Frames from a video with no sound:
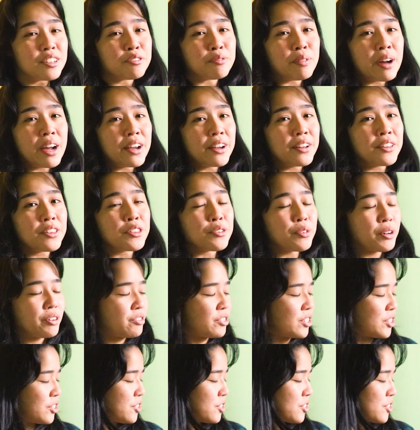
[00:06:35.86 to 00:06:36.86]
of my
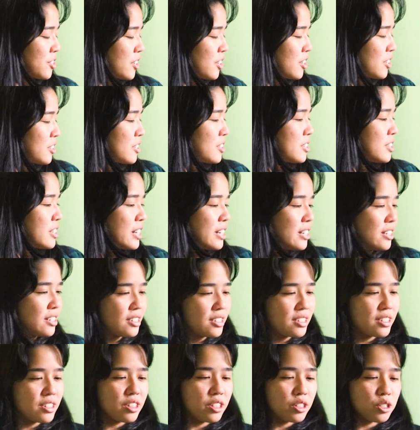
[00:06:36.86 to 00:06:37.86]
thrifted skirts
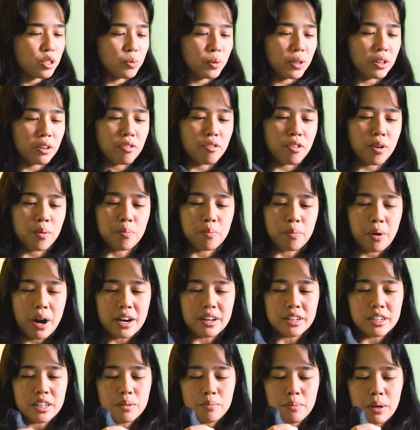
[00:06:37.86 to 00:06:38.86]
is this one from
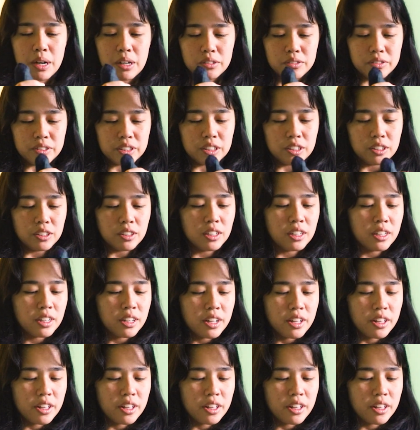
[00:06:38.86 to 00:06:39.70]
Brandy Melville.